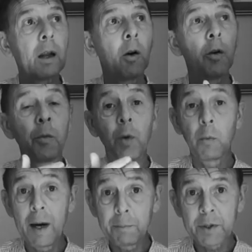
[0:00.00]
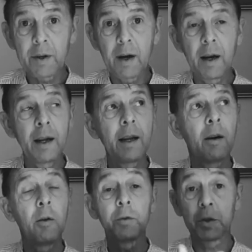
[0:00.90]
on the website,
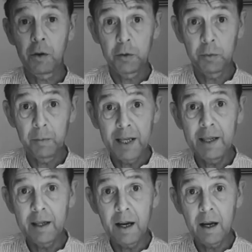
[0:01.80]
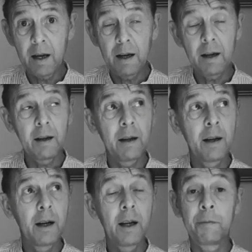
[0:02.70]
on social media.
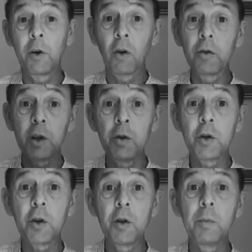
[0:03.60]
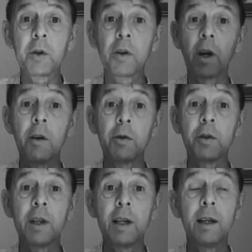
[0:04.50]
If you're on YouTube, you can go to
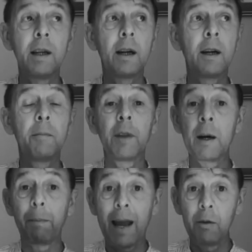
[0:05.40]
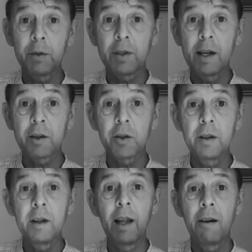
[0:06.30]
the About
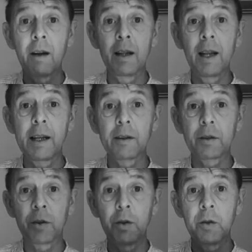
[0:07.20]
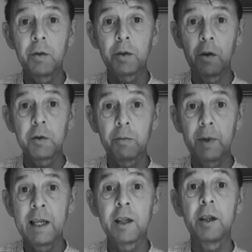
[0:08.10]
section, and there are links to social
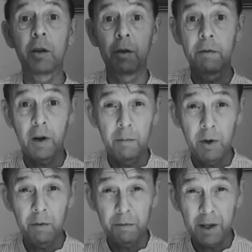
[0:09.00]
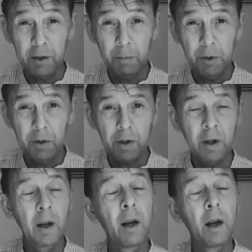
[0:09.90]
media. You can find me on Facebook.